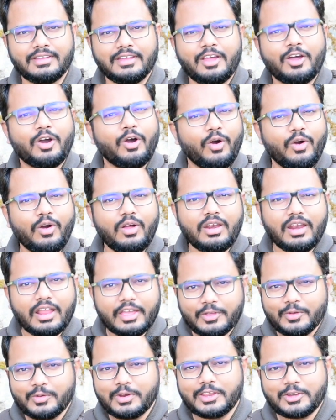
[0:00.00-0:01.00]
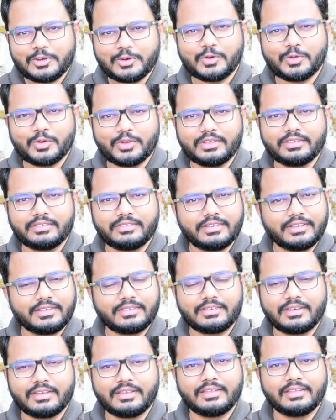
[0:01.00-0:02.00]
All you need to do is
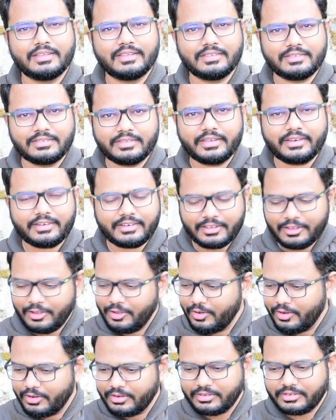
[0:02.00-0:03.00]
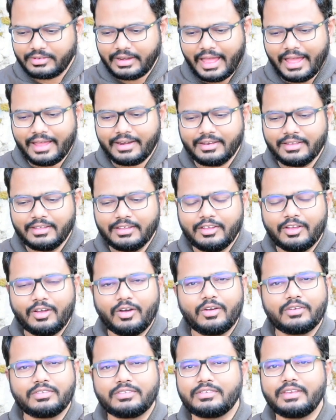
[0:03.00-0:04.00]
just sit or stand
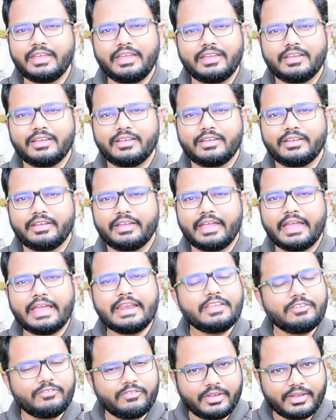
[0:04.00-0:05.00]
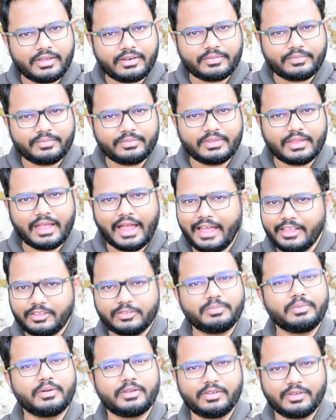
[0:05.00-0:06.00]
or stay anywhere as
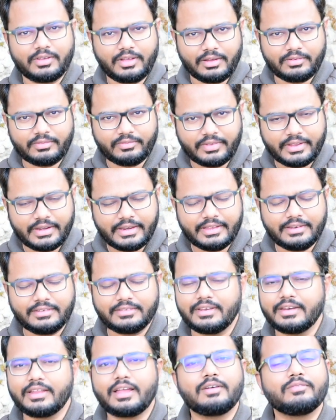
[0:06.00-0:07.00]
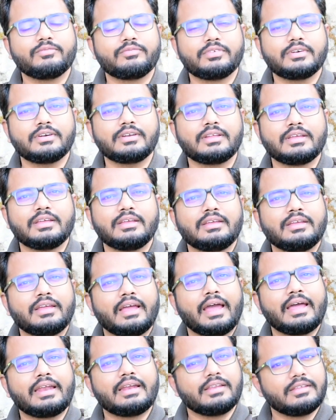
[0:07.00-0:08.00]
per your convenience and comfort
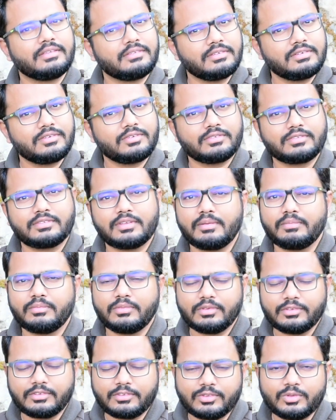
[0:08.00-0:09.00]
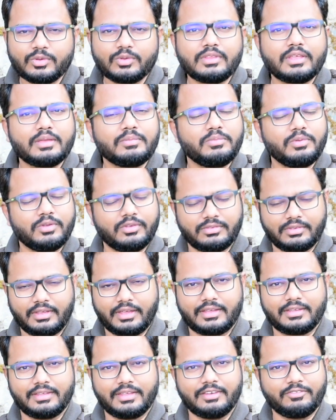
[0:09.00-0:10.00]
and listen to some soothing music.
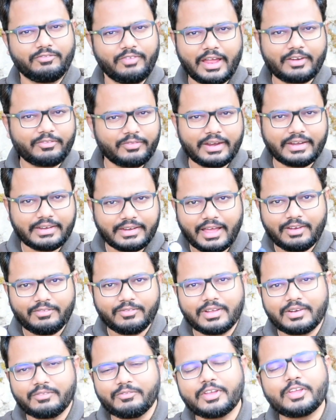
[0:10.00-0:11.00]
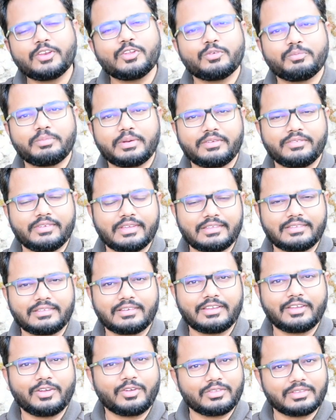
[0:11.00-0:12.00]
In fact, we had done one video
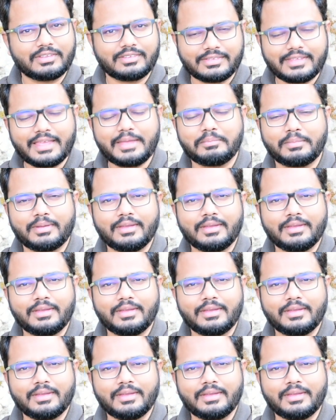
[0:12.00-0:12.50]
previously on the same.